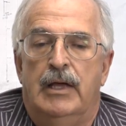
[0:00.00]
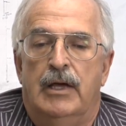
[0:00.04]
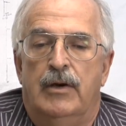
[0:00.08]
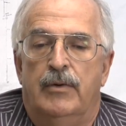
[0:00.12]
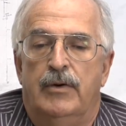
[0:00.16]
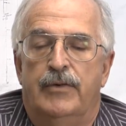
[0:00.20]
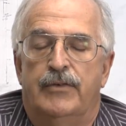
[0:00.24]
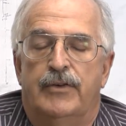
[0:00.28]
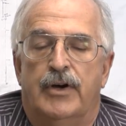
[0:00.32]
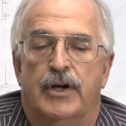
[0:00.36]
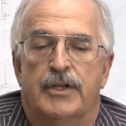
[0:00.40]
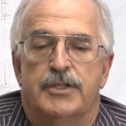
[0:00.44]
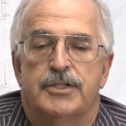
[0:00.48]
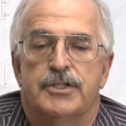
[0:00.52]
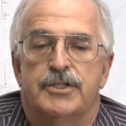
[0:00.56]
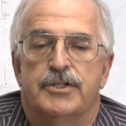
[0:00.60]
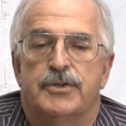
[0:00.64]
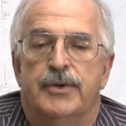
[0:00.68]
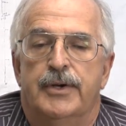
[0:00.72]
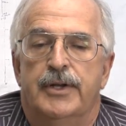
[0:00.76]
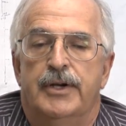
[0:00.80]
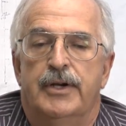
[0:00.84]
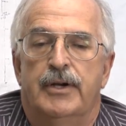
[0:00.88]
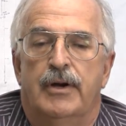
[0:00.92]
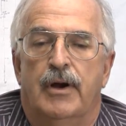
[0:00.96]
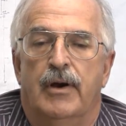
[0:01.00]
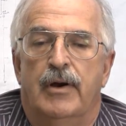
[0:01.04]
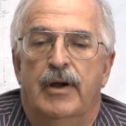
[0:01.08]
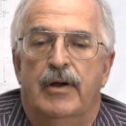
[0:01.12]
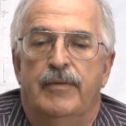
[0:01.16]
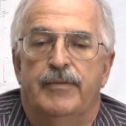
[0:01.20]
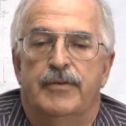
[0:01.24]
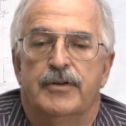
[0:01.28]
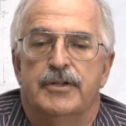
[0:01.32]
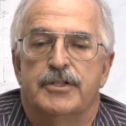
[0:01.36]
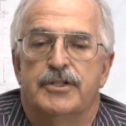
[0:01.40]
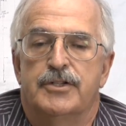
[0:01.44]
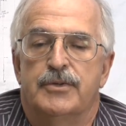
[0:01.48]
We've concentrated our
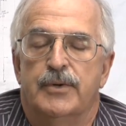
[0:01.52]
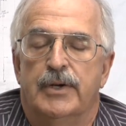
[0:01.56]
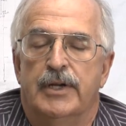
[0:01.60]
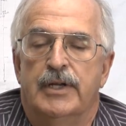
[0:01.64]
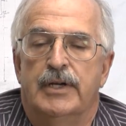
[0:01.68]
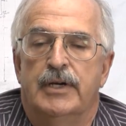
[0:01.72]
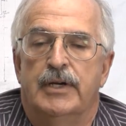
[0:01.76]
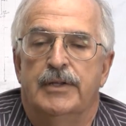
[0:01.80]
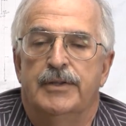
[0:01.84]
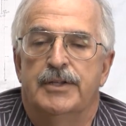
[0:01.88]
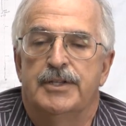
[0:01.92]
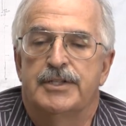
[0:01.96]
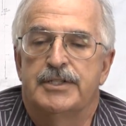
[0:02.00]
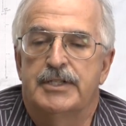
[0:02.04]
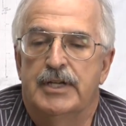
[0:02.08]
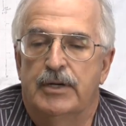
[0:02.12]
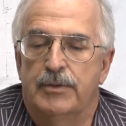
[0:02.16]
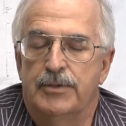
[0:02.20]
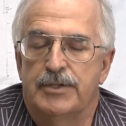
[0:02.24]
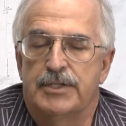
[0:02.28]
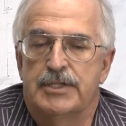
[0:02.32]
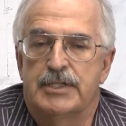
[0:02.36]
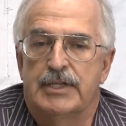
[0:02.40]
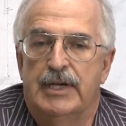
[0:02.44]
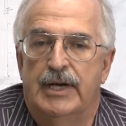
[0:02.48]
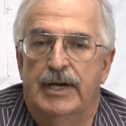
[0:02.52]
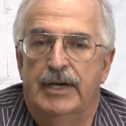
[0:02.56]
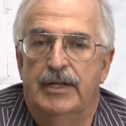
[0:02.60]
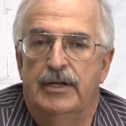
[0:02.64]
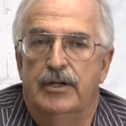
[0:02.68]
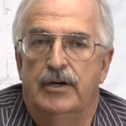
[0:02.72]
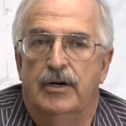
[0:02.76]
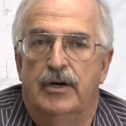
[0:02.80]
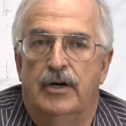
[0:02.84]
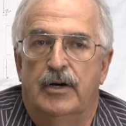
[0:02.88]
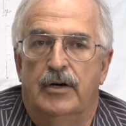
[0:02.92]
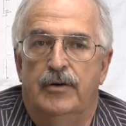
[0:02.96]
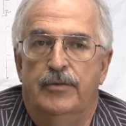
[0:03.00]
efforts drilling on the south side
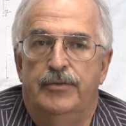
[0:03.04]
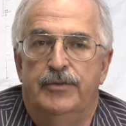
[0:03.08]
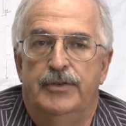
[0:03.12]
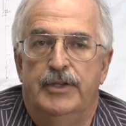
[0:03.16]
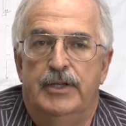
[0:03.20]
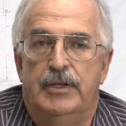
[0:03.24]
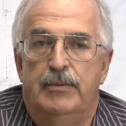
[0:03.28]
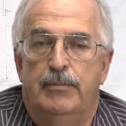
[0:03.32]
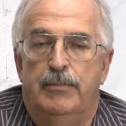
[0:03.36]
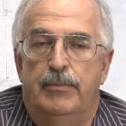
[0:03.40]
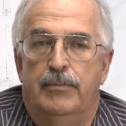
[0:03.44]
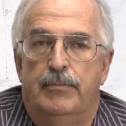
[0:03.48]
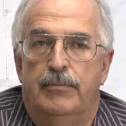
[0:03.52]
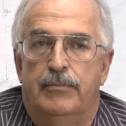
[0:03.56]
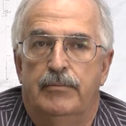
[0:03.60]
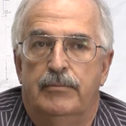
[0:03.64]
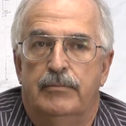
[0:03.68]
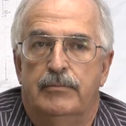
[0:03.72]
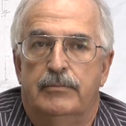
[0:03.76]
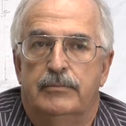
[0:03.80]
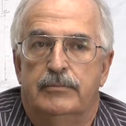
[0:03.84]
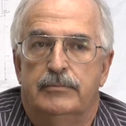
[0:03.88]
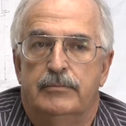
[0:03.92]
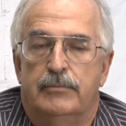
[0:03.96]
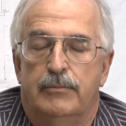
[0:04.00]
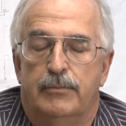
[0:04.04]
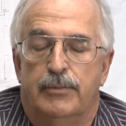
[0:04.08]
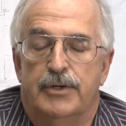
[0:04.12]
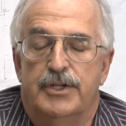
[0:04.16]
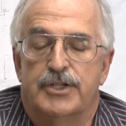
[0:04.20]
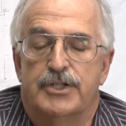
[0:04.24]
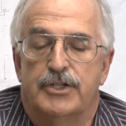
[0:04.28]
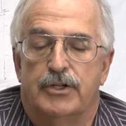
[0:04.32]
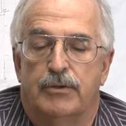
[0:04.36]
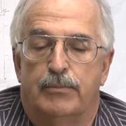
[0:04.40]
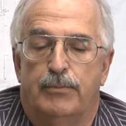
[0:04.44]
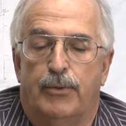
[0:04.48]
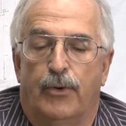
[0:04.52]
of the
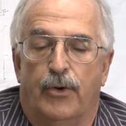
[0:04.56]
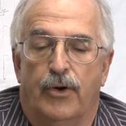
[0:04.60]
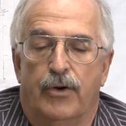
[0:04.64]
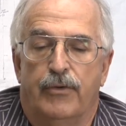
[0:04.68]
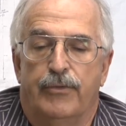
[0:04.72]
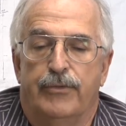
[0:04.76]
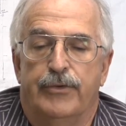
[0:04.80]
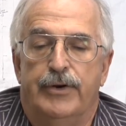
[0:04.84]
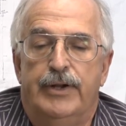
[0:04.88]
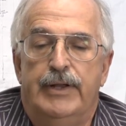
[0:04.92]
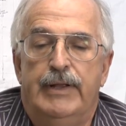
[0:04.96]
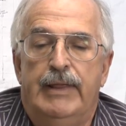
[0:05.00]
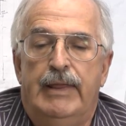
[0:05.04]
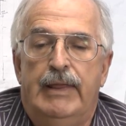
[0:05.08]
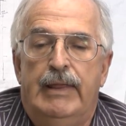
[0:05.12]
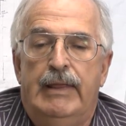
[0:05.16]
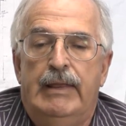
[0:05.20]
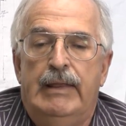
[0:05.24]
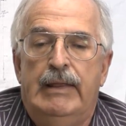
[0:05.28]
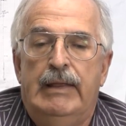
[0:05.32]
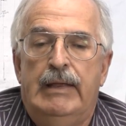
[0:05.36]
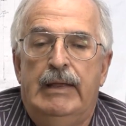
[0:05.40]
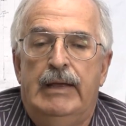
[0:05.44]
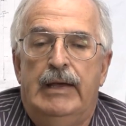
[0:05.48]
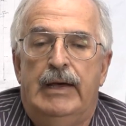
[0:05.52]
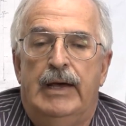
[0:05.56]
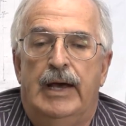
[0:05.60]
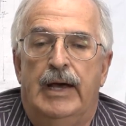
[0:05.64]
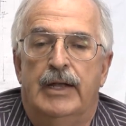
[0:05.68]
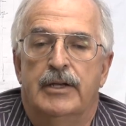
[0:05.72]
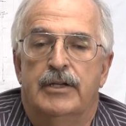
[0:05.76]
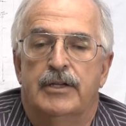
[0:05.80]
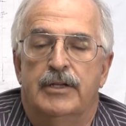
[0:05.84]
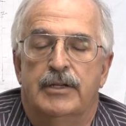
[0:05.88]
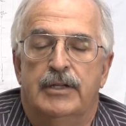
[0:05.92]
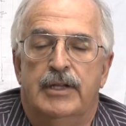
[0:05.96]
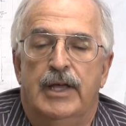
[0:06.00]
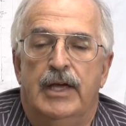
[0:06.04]
Bristol porphyry, and
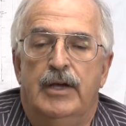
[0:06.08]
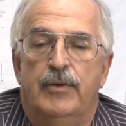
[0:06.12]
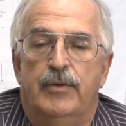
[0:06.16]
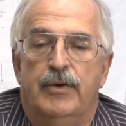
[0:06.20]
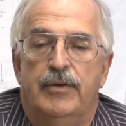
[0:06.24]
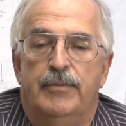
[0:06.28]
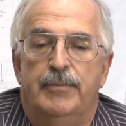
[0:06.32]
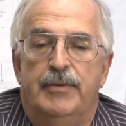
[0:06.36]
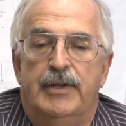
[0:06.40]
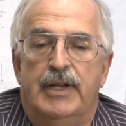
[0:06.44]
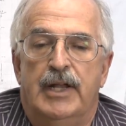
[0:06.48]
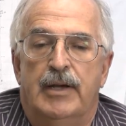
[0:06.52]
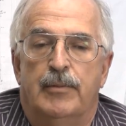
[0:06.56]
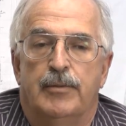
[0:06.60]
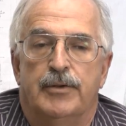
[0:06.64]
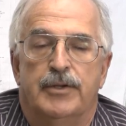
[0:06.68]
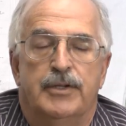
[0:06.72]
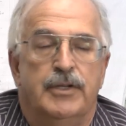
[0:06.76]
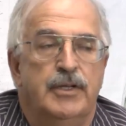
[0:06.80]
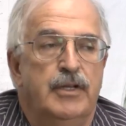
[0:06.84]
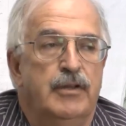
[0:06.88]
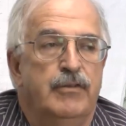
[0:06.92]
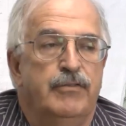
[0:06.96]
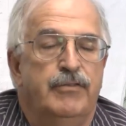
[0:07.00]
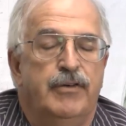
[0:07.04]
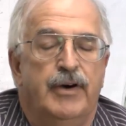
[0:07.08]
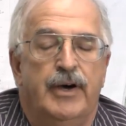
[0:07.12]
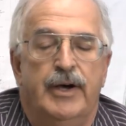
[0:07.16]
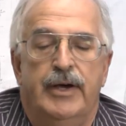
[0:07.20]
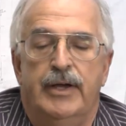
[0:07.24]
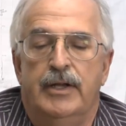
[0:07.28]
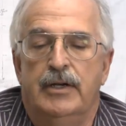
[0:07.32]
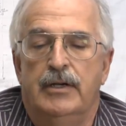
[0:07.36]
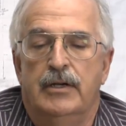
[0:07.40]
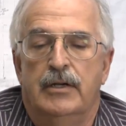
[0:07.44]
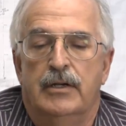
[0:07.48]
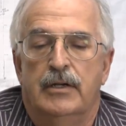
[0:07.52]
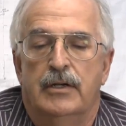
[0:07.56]
to date we've been able to
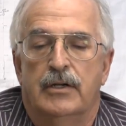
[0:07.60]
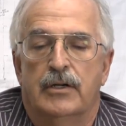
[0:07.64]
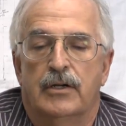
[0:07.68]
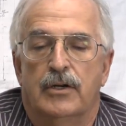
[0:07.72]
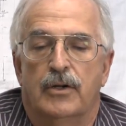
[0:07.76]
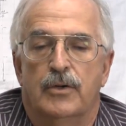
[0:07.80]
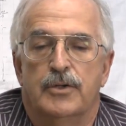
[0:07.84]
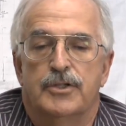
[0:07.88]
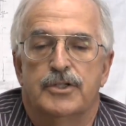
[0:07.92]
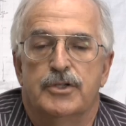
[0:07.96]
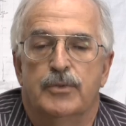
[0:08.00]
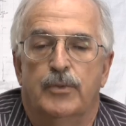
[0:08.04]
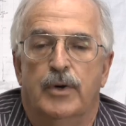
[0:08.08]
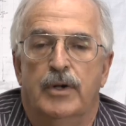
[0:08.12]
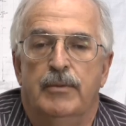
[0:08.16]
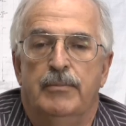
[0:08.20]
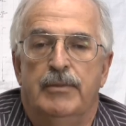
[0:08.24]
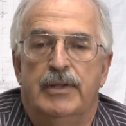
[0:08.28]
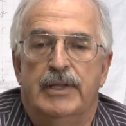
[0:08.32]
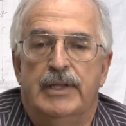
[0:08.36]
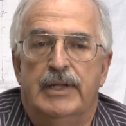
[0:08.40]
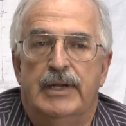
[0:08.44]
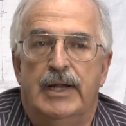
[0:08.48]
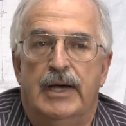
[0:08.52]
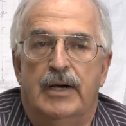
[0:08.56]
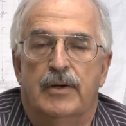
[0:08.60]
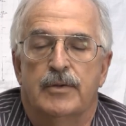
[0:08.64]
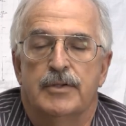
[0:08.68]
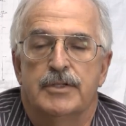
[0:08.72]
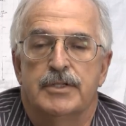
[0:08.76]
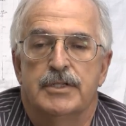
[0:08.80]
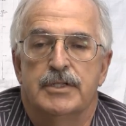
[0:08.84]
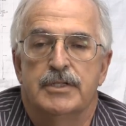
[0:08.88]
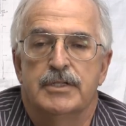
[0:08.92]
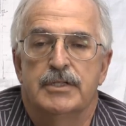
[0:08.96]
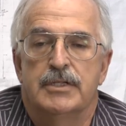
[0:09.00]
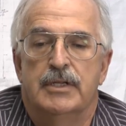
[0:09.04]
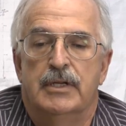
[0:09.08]
define close to 1 million
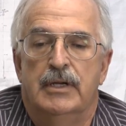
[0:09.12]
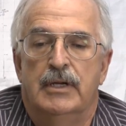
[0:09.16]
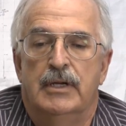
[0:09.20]
ounces.